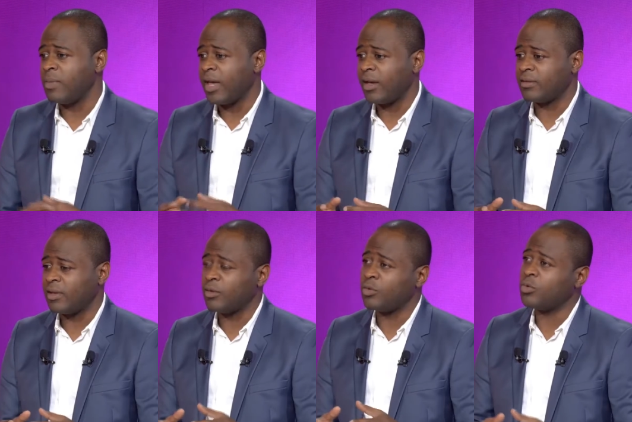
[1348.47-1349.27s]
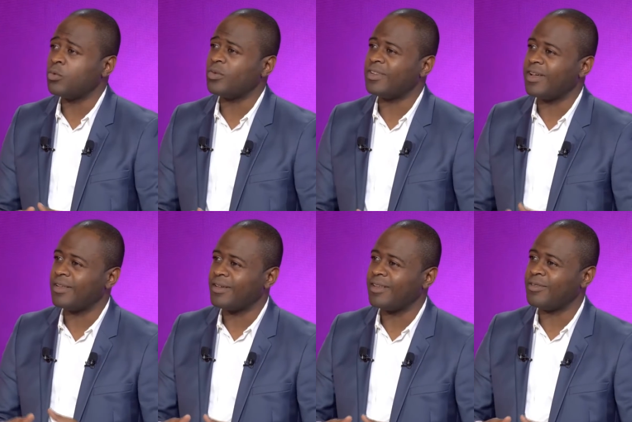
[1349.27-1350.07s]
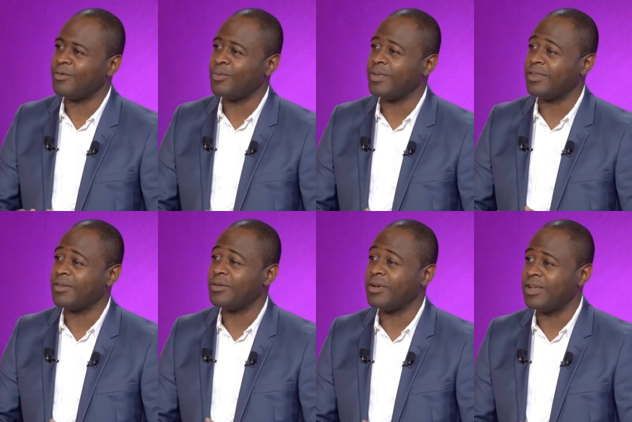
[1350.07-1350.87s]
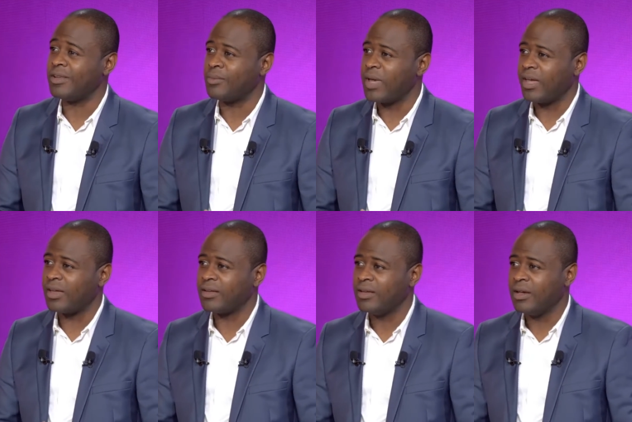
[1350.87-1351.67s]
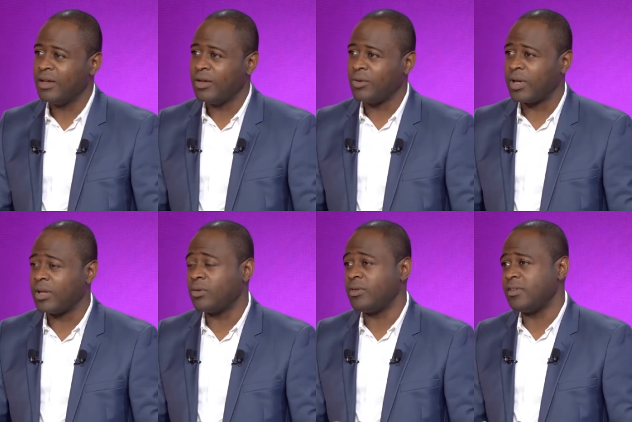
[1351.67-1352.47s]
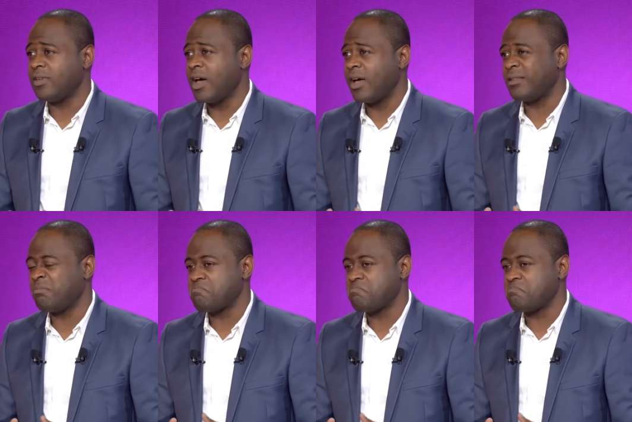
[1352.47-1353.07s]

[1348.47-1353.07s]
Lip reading: banks and the tools that are developed internally in the bank, you can notice that